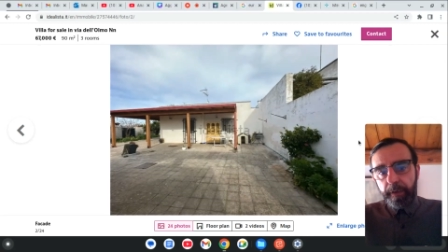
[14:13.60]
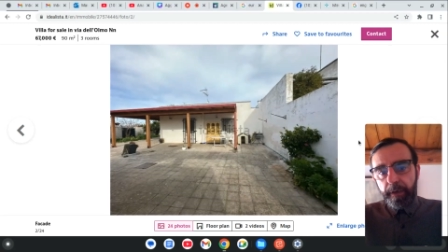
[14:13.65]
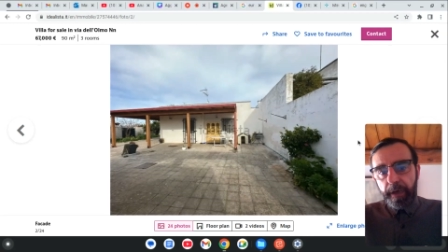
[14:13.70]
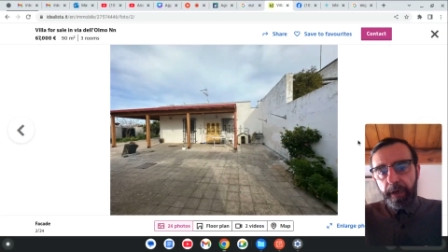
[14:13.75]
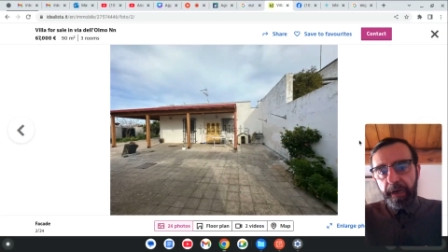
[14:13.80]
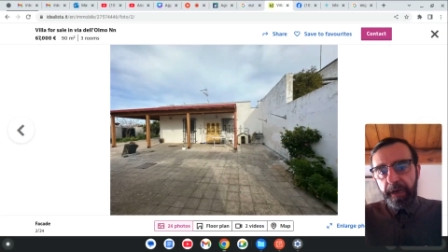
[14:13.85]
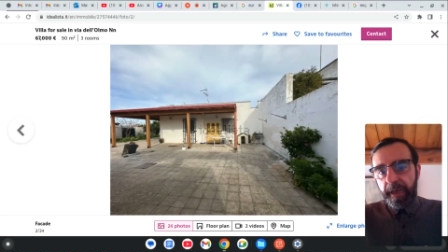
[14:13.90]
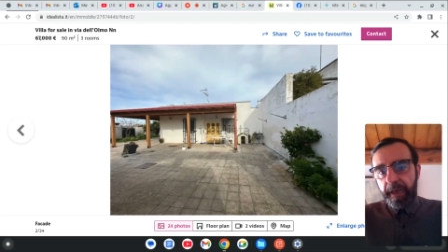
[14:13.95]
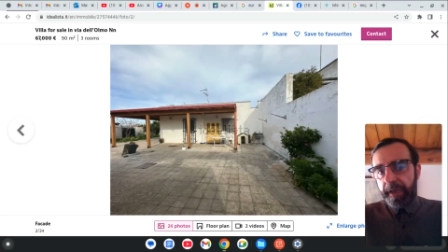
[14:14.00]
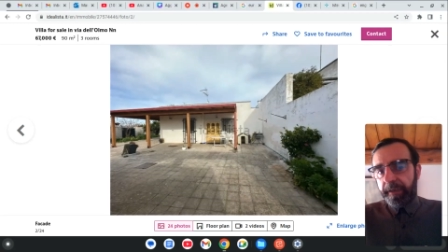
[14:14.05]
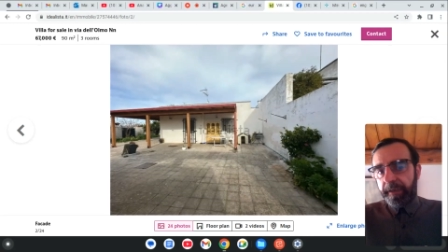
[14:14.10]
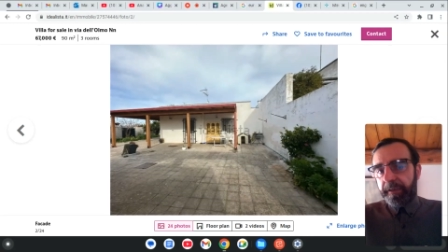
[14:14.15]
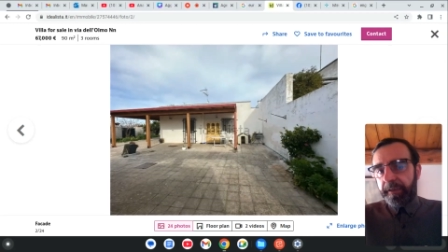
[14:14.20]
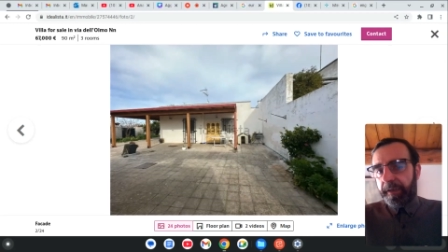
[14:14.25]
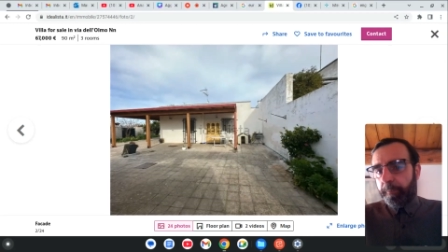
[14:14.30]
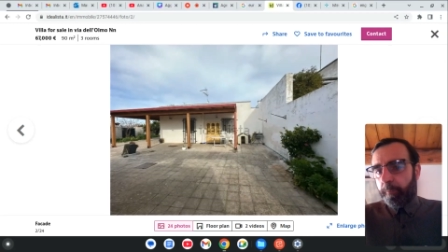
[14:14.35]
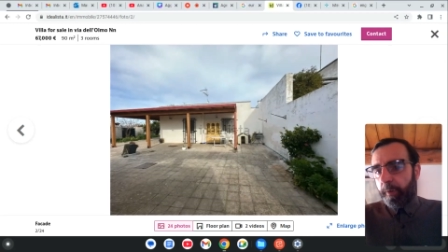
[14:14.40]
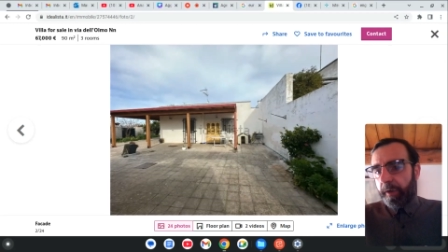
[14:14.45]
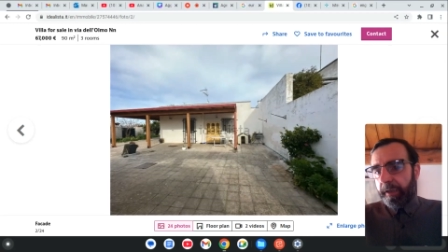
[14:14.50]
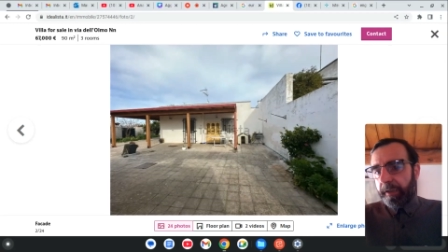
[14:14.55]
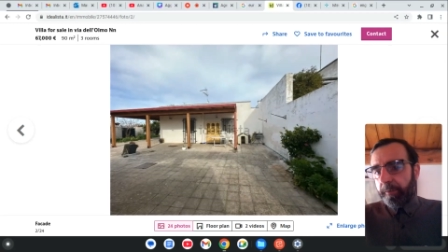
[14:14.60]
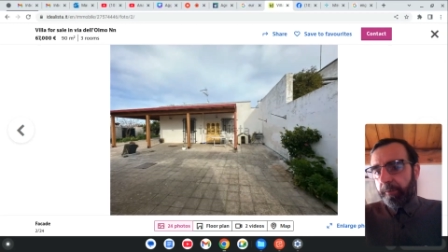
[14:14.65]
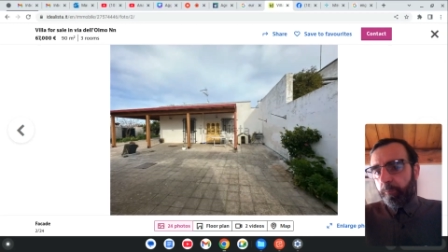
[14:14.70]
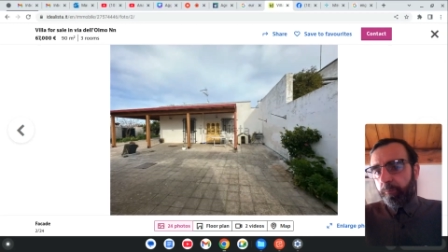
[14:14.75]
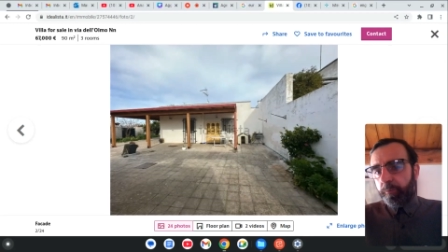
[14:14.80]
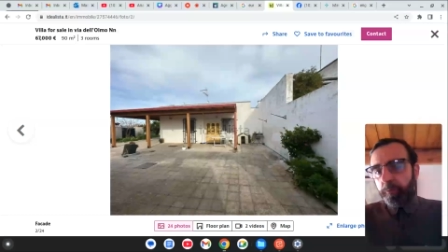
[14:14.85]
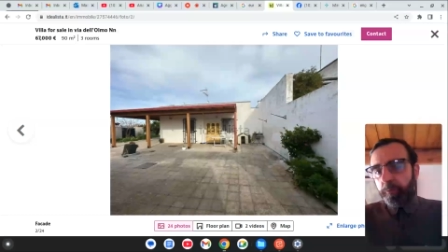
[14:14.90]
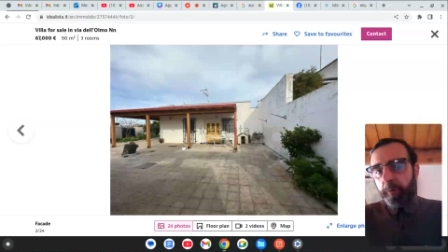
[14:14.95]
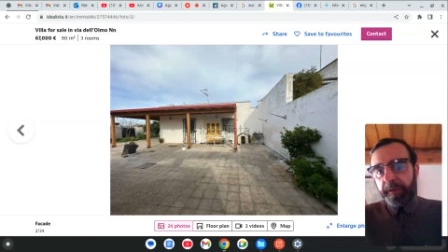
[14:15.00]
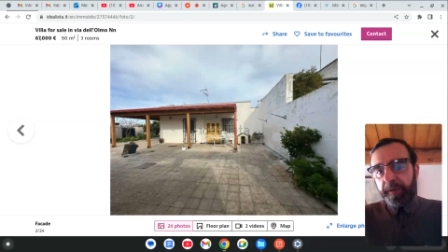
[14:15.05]
I like anyway
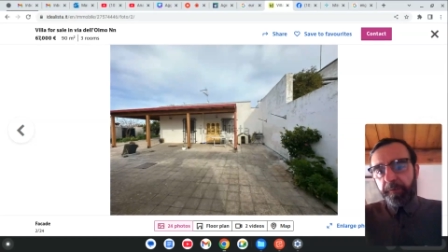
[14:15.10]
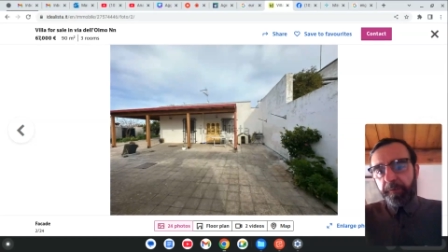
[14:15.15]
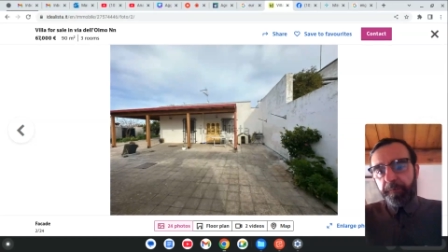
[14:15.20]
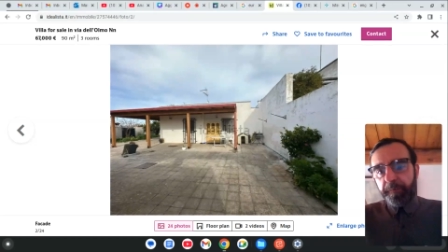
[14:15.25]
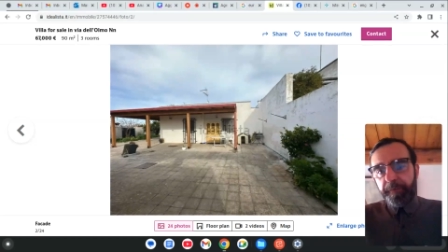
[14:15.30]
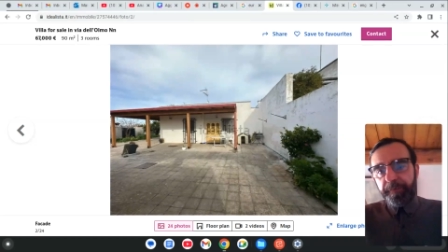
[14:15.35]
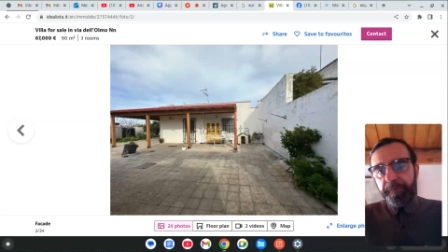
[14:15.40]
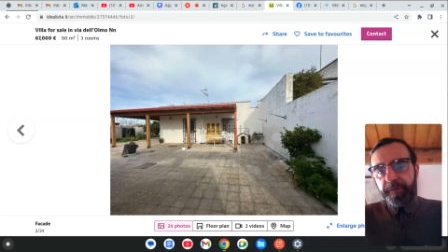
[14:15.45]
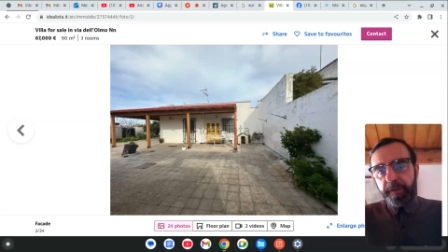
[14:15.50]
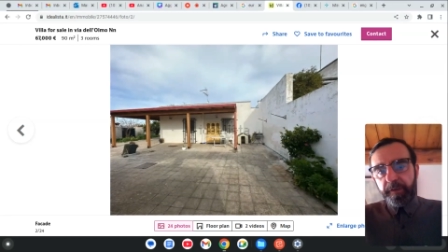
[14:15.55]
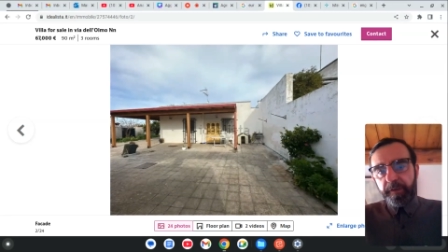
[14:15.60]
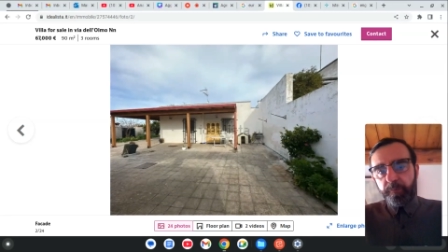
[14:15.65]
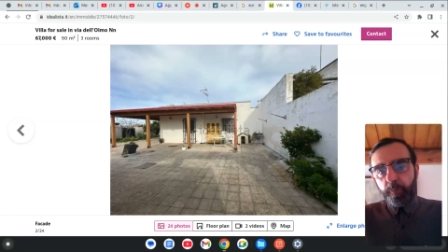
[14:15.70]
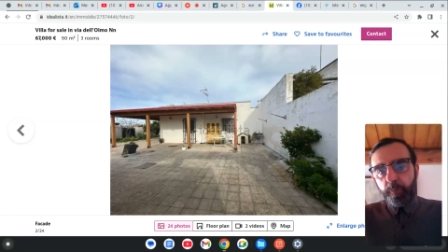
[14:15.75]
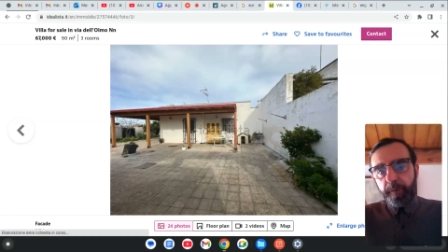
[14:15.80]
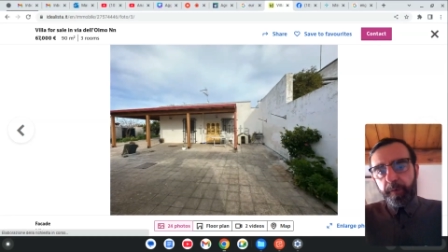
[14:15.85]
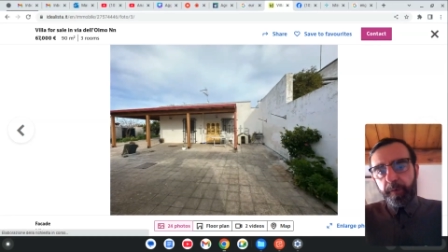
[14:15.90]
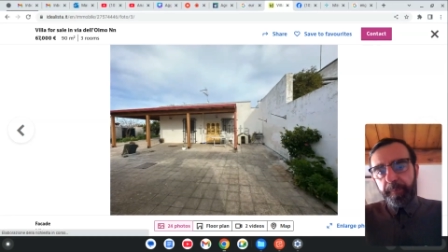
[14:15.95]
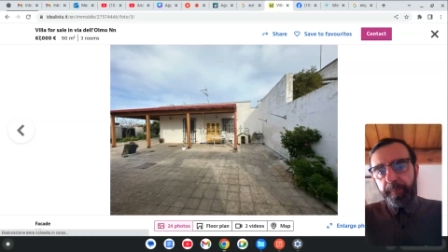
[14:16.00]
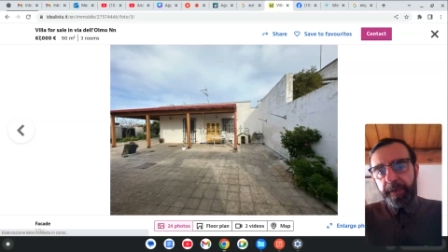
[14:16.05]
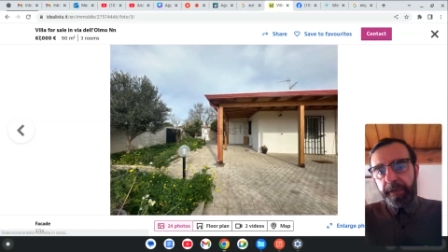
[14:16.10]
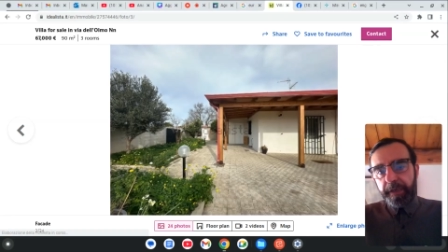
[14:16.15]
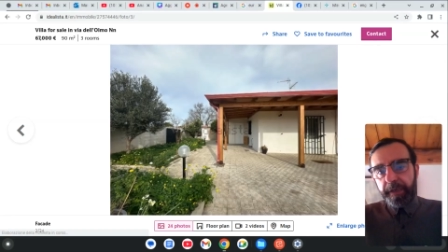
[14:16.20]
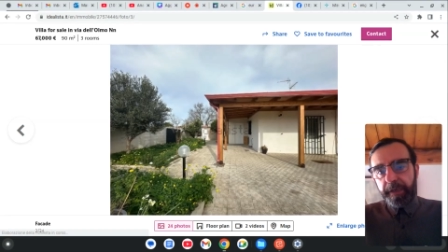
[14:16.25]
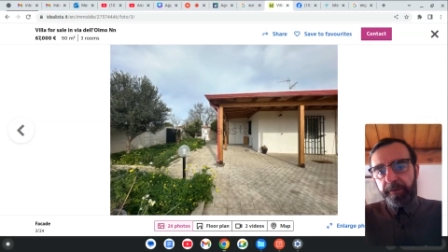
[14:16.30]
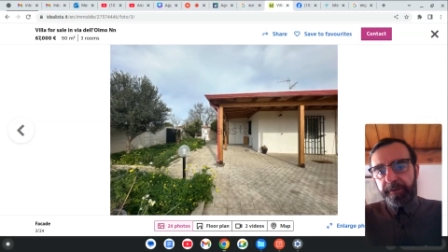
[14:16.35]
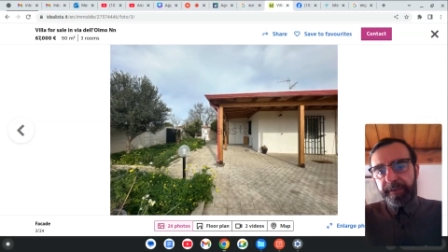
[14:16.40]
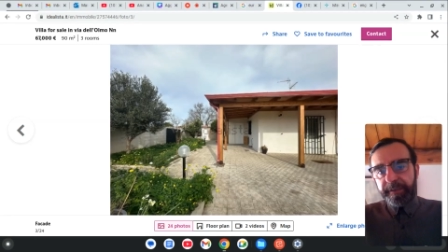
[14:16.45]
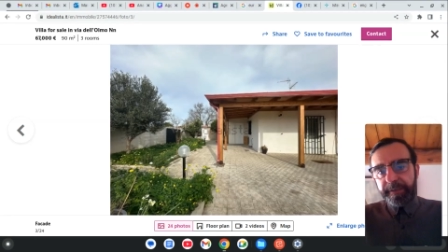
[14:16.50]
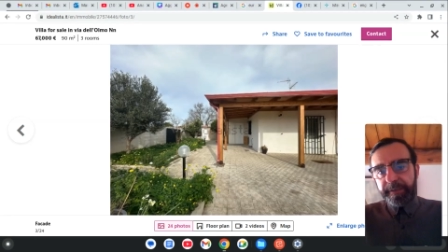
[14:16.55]
250 square
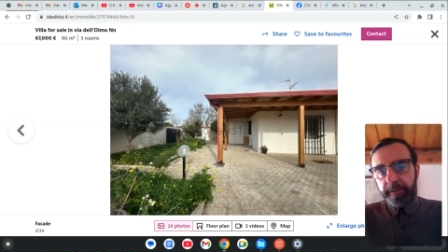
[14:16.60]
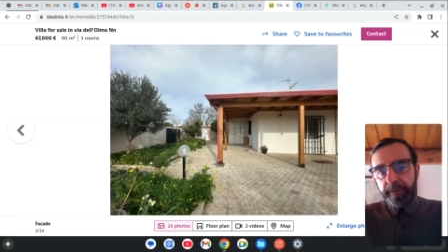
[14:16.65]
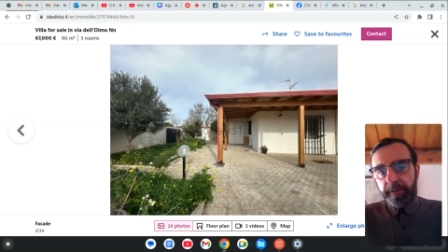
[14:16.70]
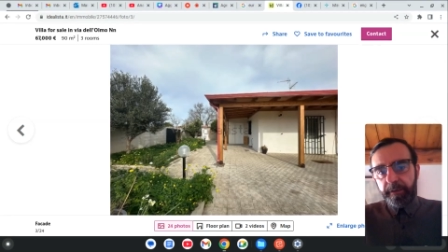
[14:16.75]
meters